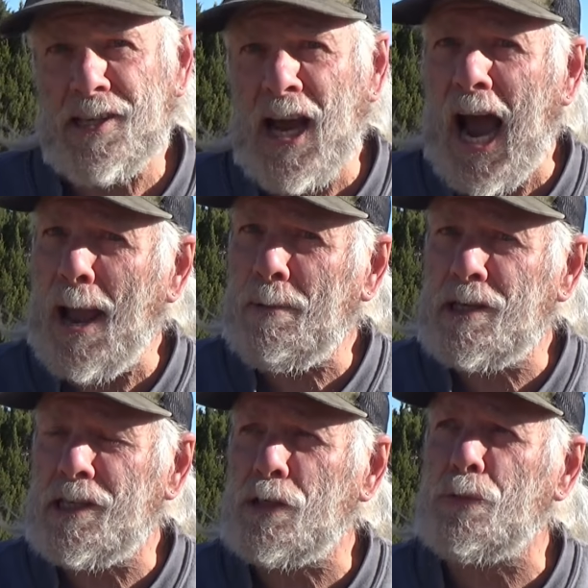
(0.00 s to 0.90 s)
time,
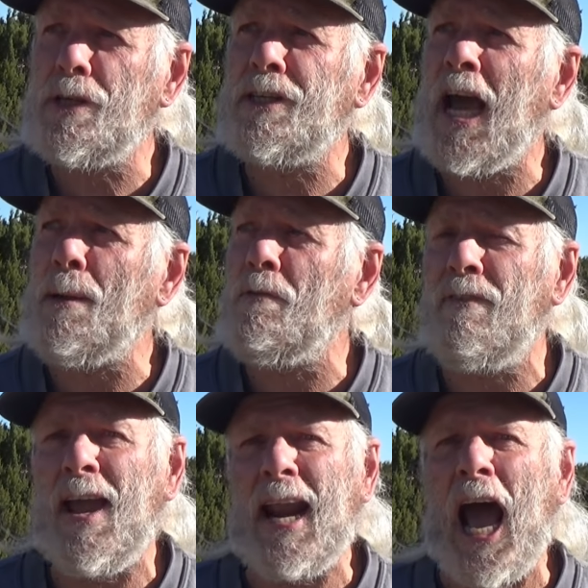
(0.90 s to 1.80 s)
because this was a time
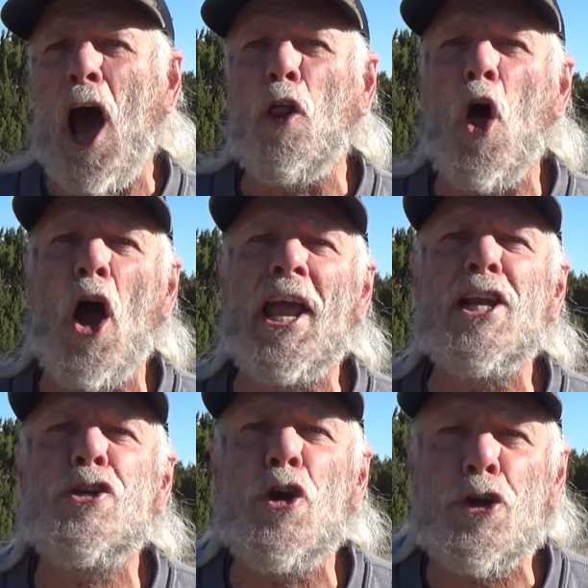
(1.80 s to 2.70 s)
event, how long
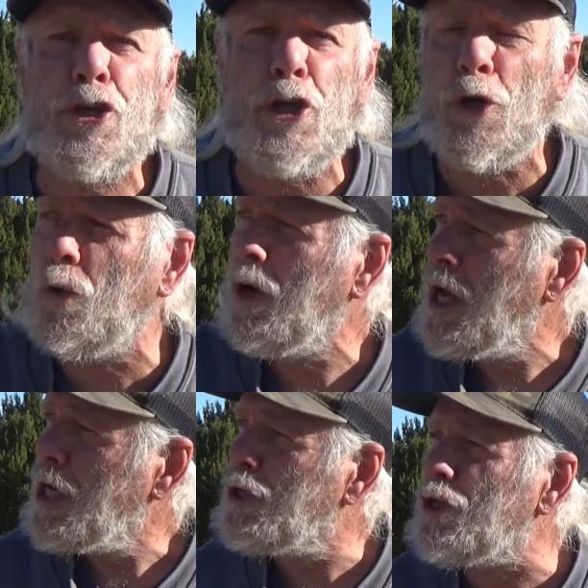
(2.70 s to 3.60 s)
it took you
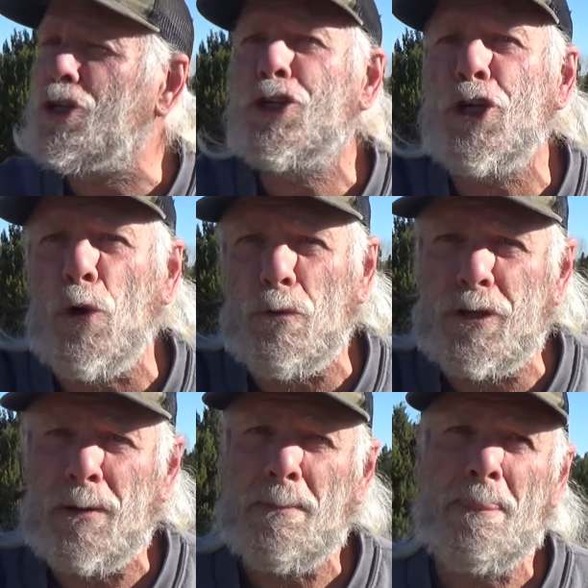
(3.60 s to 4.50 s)
to
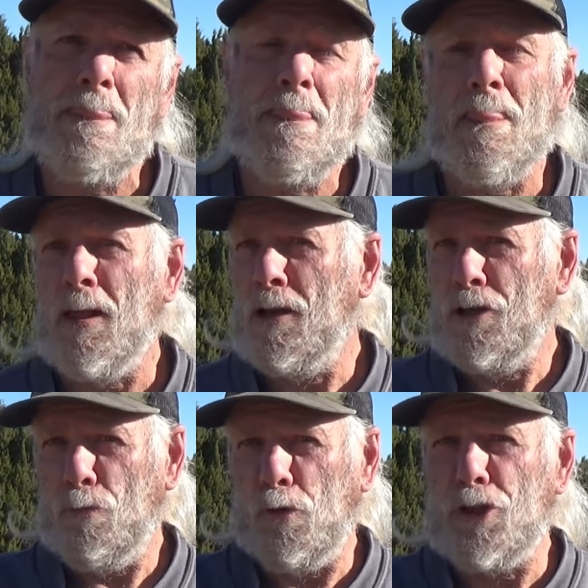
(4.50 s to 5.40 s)
shoot.
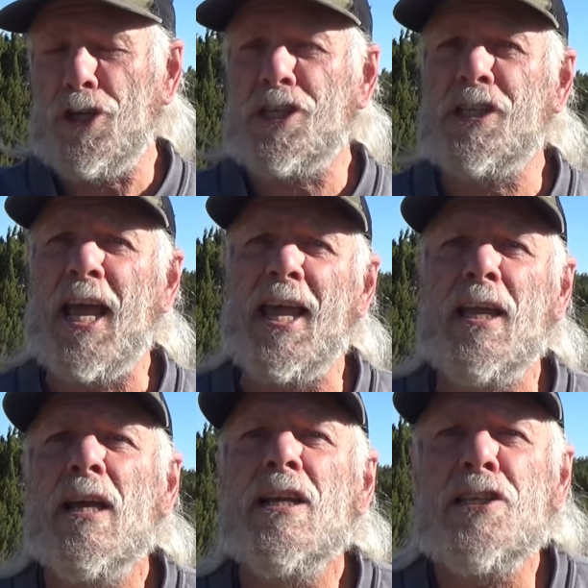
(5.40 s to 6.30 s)
We'll just say
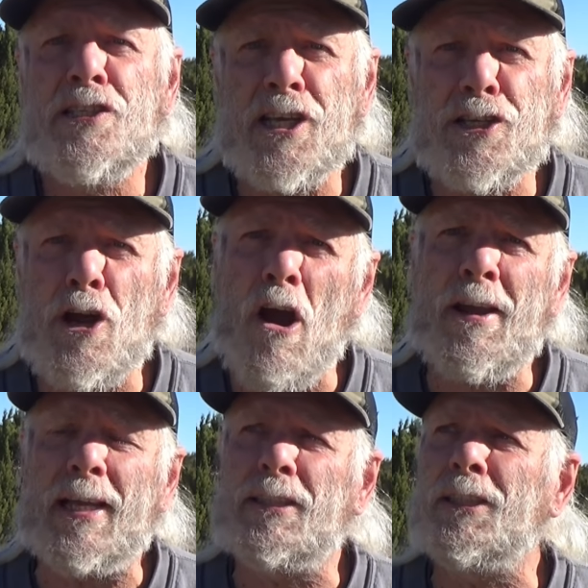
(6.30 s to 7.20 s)
6
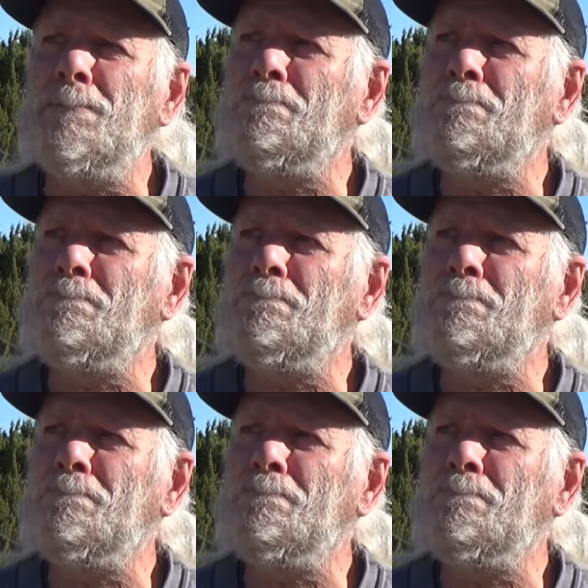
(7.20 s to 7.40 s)
targets.